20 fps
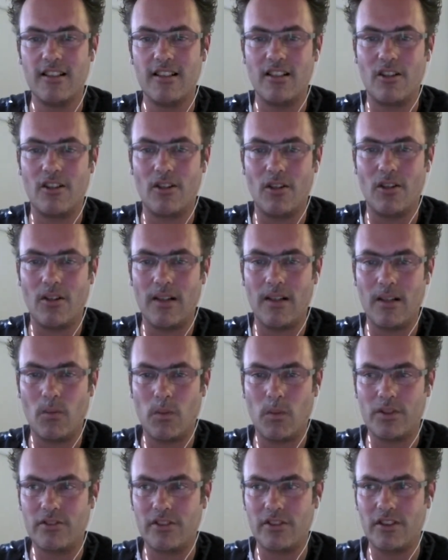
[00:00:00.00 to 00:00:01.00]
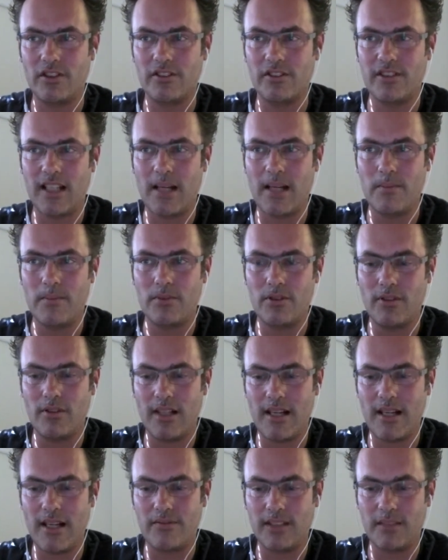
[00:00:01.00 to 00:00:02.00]
Or at what certain time do I
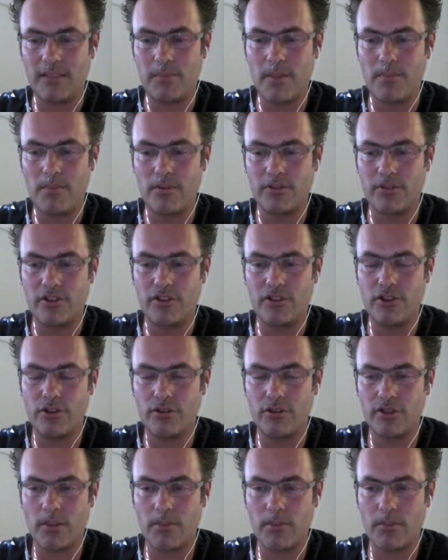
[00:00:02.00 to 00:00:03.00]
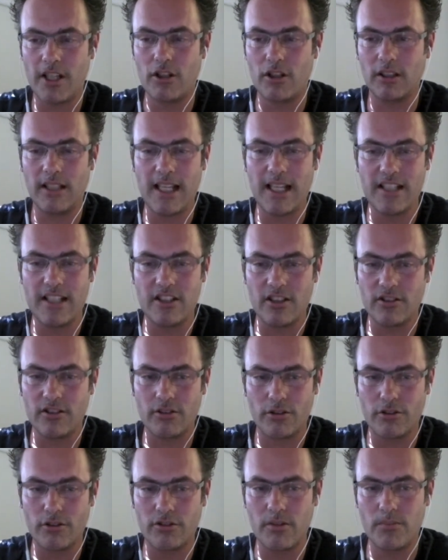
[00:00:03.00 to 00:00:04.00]
have to let people to do some calculations or
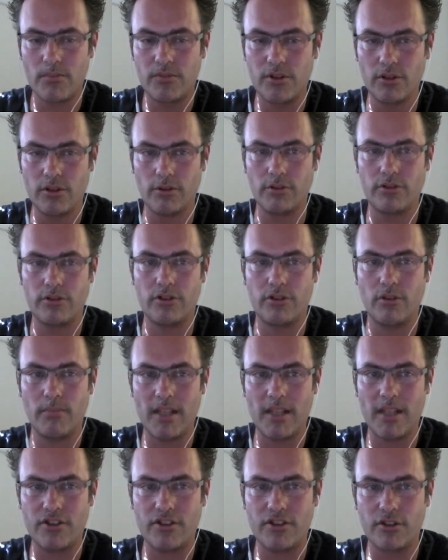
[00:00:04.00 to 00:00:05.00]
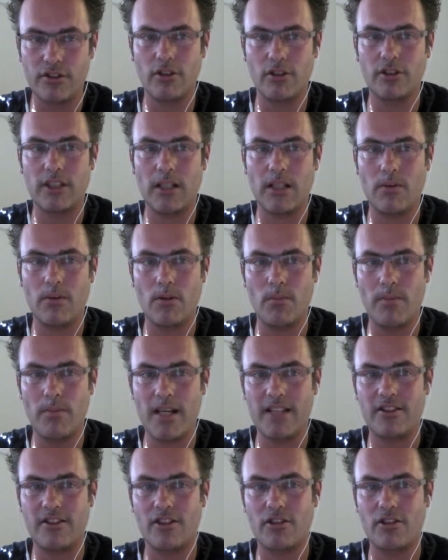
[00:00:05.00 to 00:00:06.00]
use some tools to make sure they will make
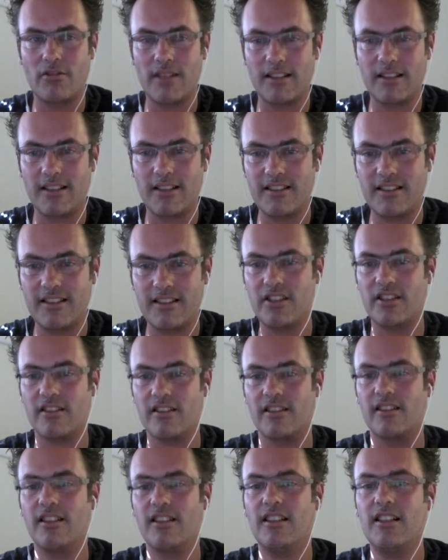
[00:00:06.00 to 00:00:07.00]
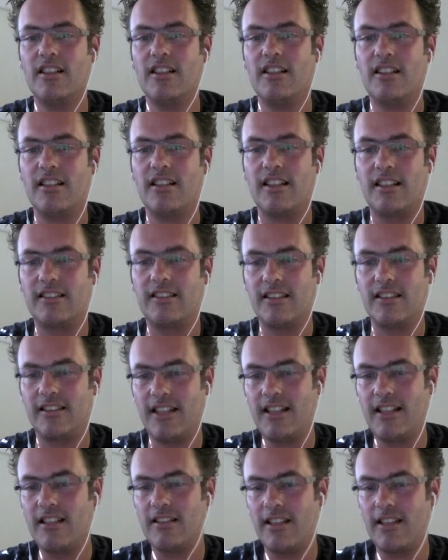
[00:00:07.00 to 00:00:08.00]
the correct decision? And
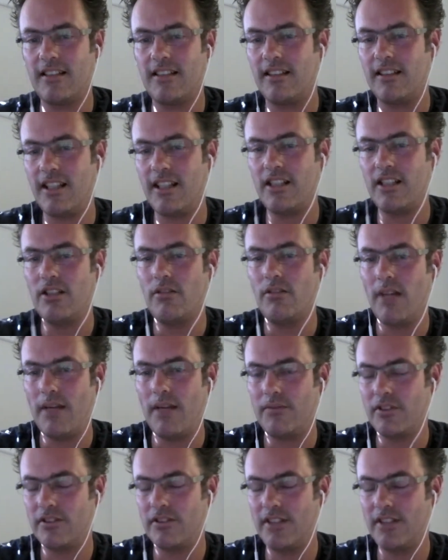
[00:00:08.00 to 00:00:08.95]
then you have to